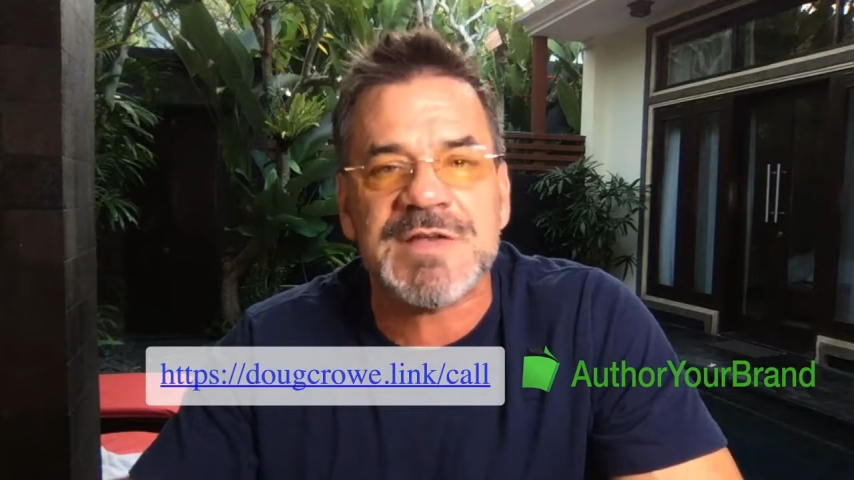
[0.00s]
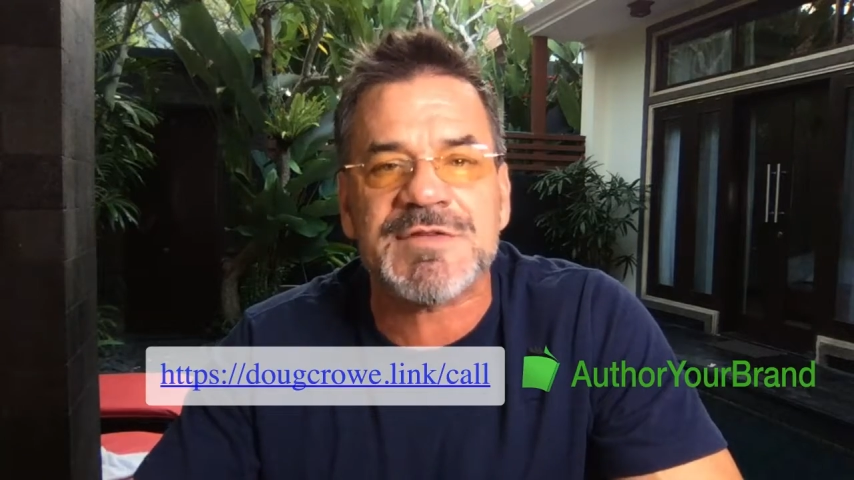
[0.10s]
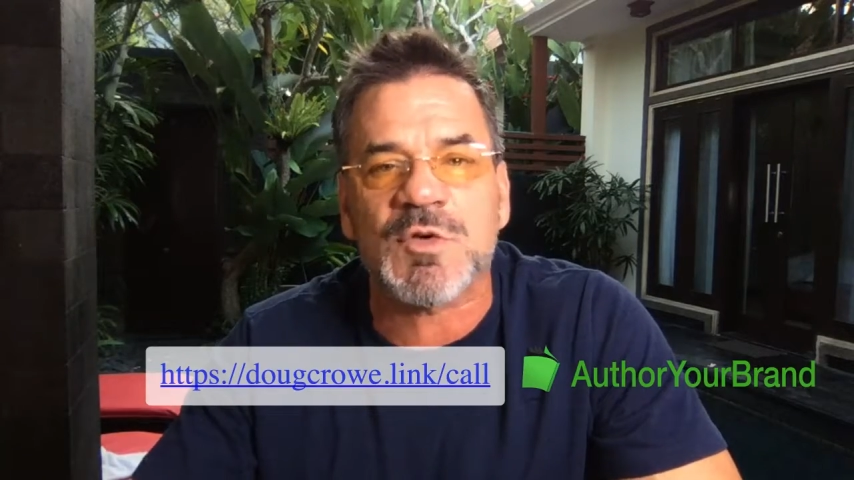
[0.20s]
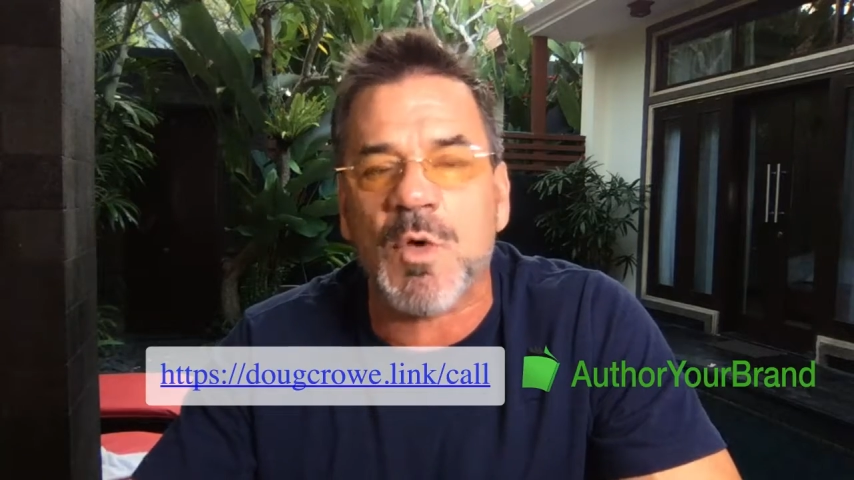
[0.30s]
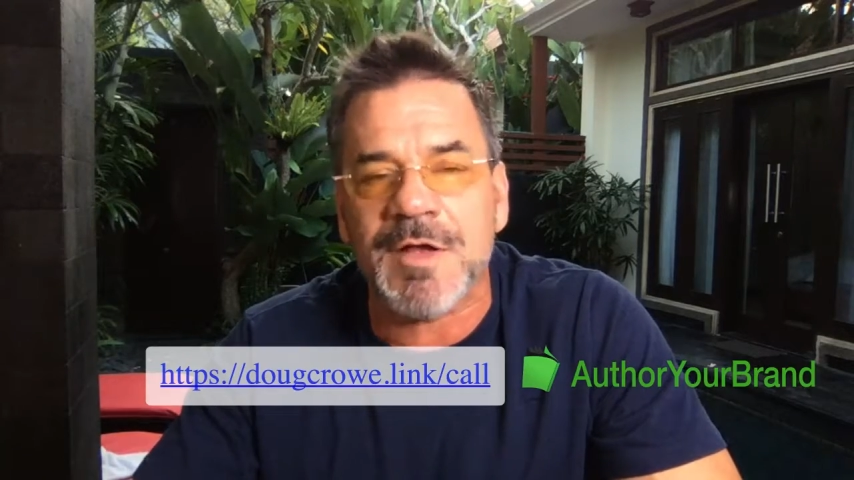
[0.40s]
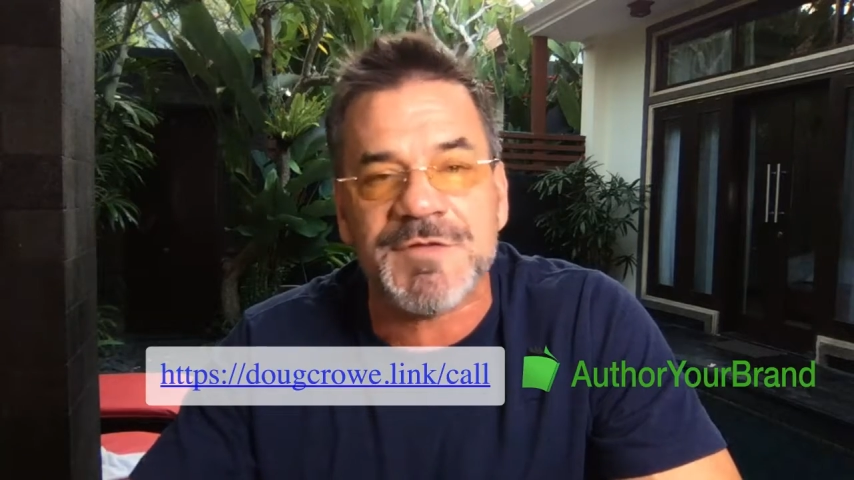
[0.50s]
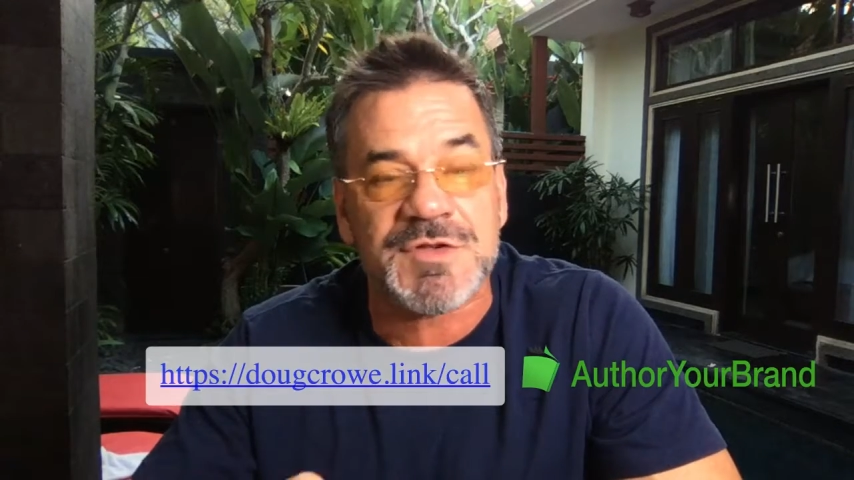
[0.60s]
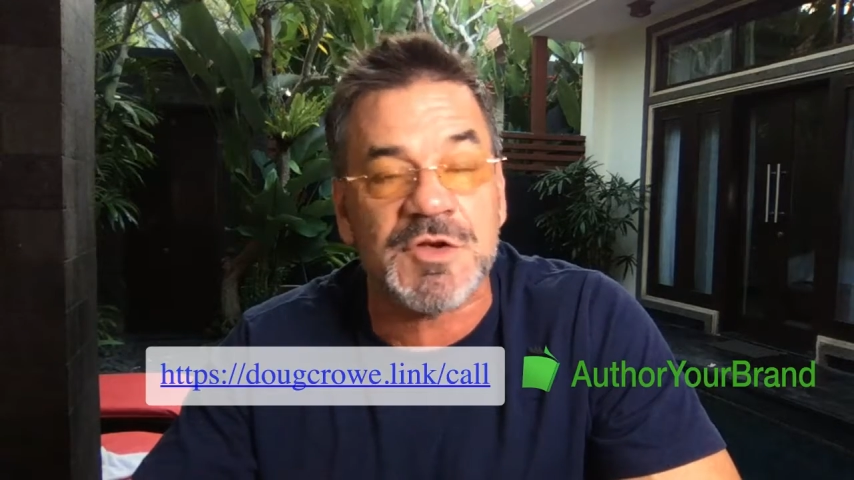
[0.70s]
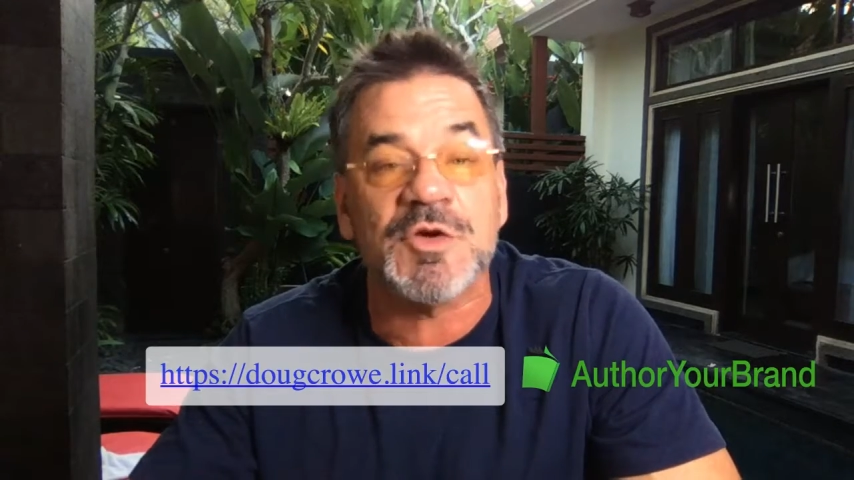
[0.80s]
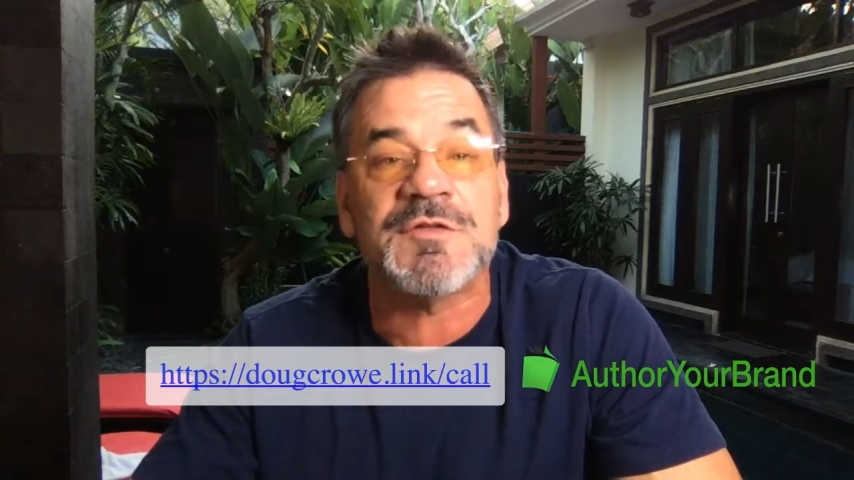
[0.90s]
see if it's if
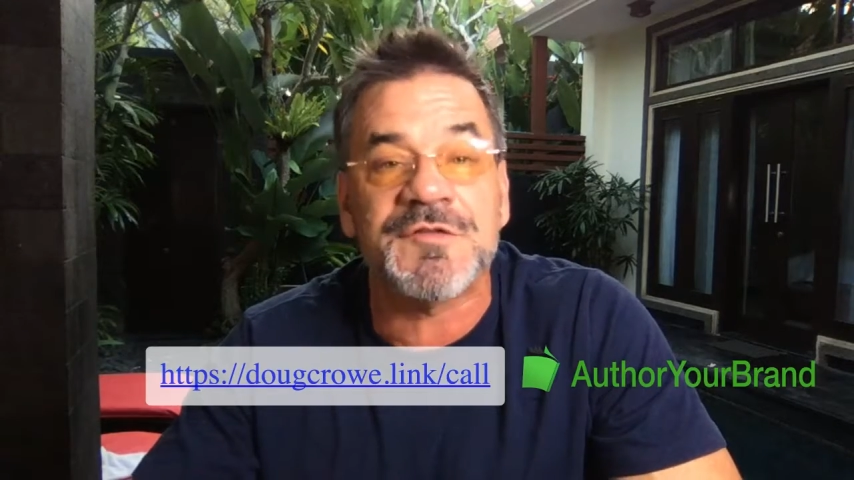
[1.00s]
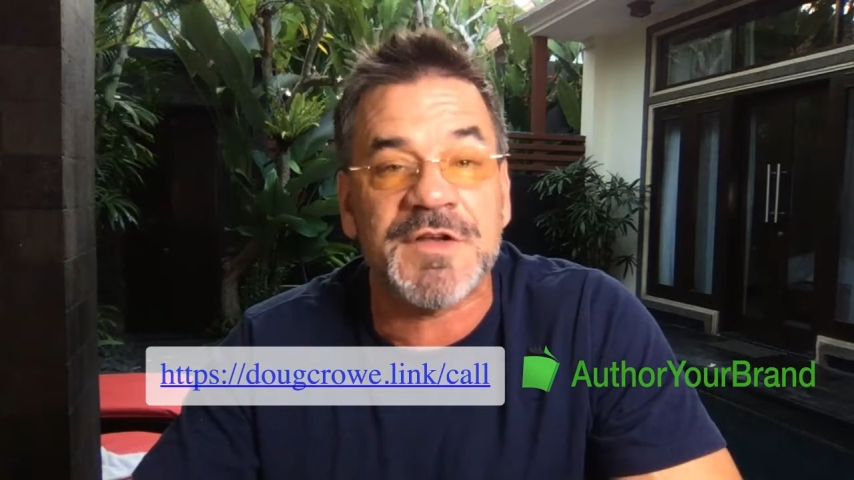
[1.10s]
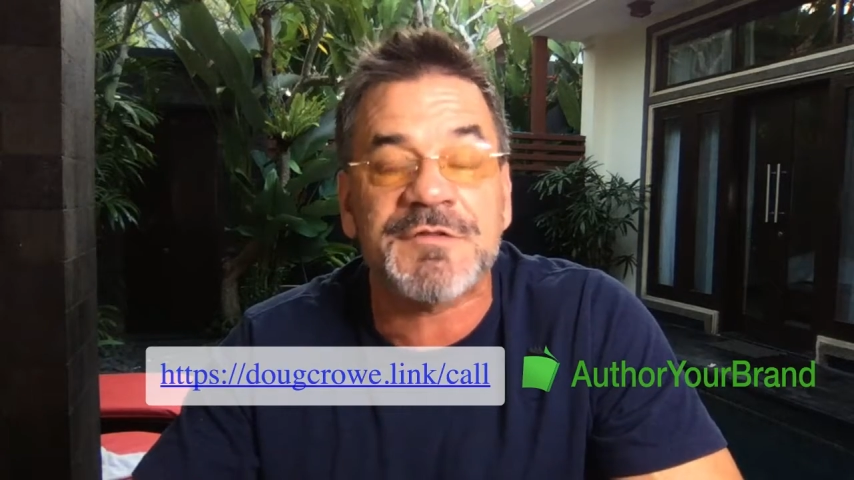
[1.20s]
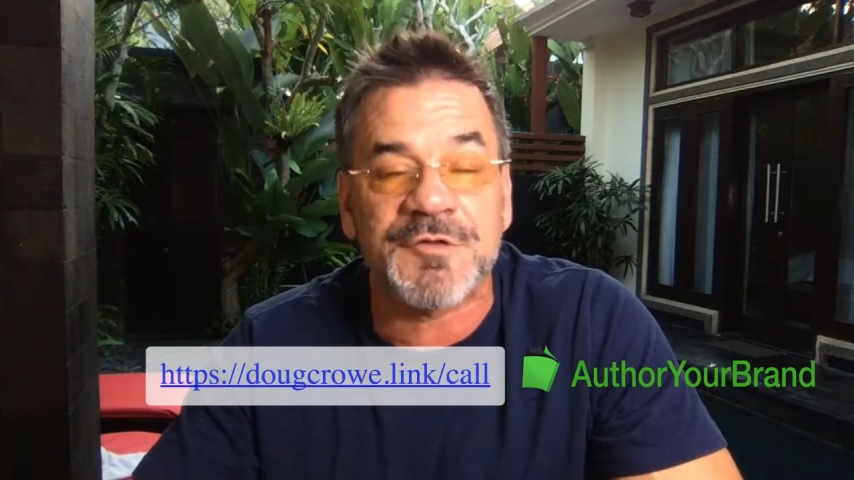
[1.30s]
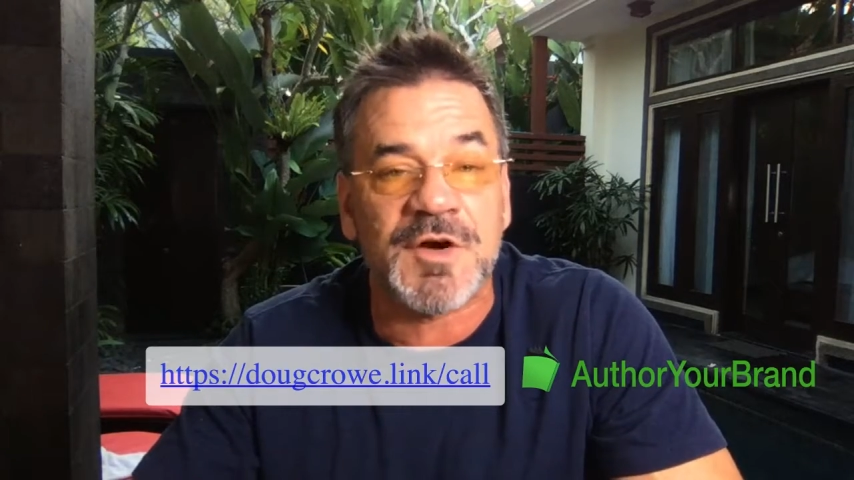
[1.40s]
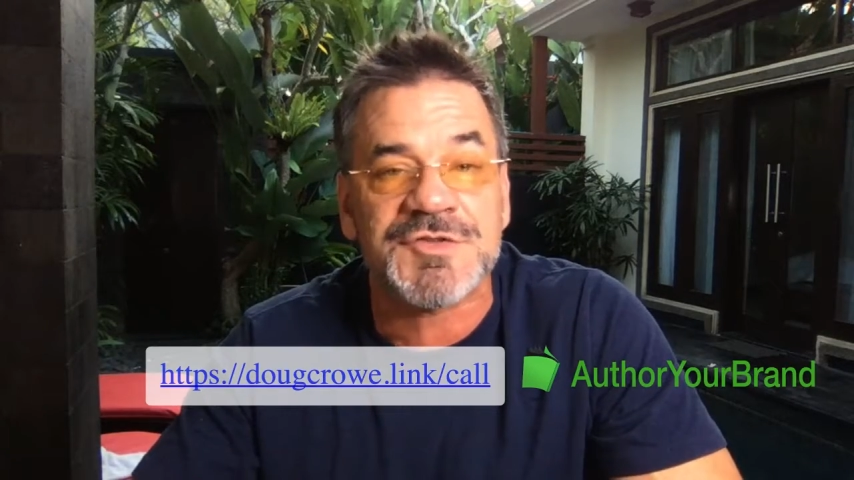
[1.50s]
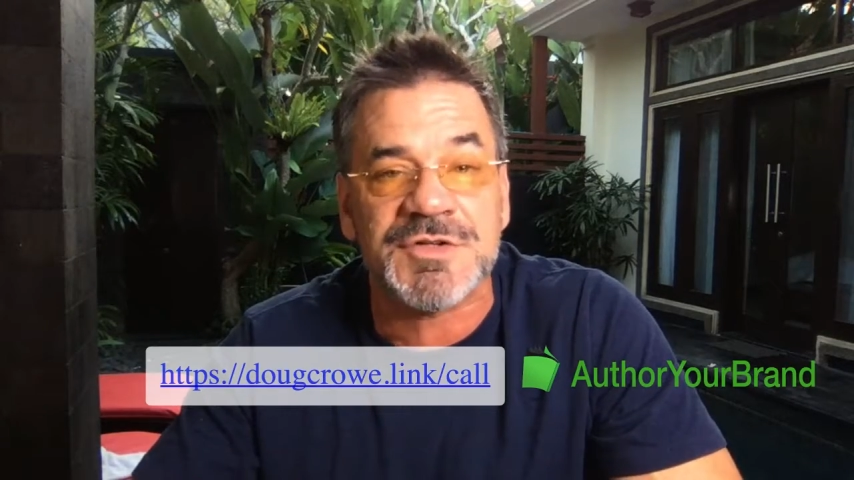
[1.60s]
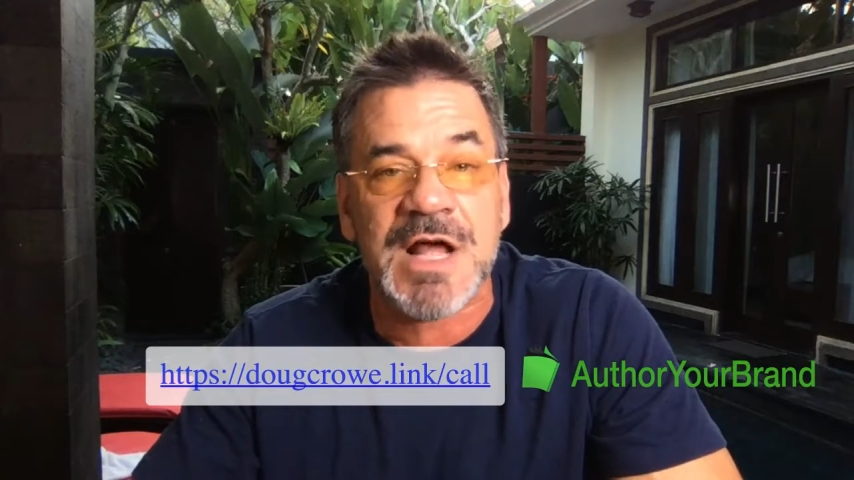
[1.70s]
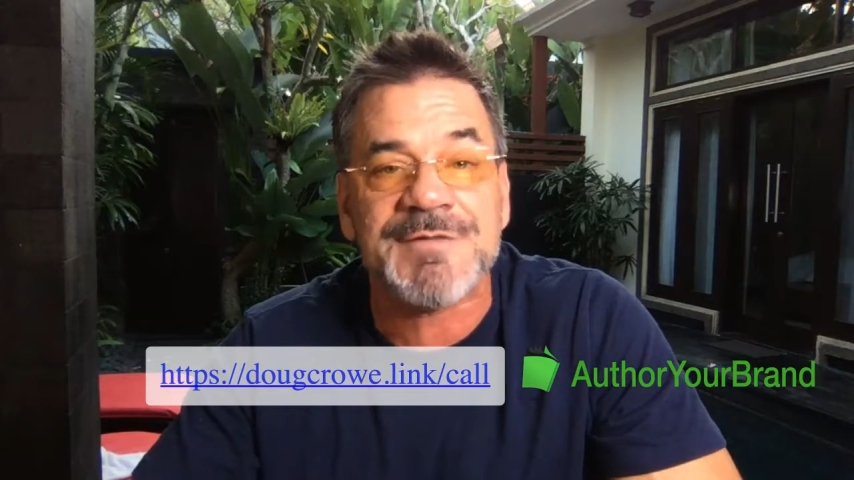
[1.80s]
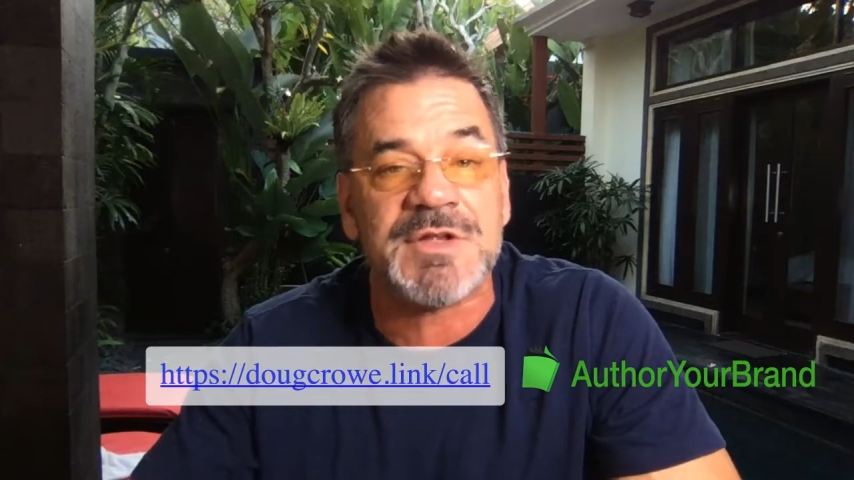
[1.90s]
it's a good fit for
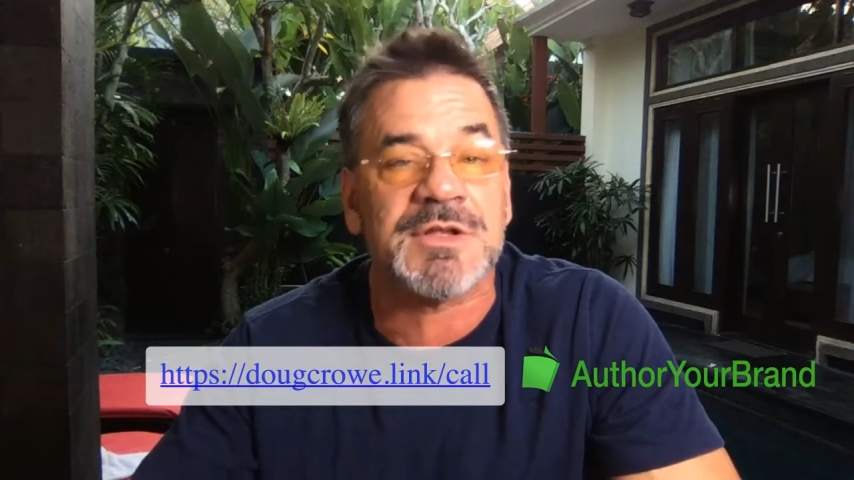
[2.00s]
us or not.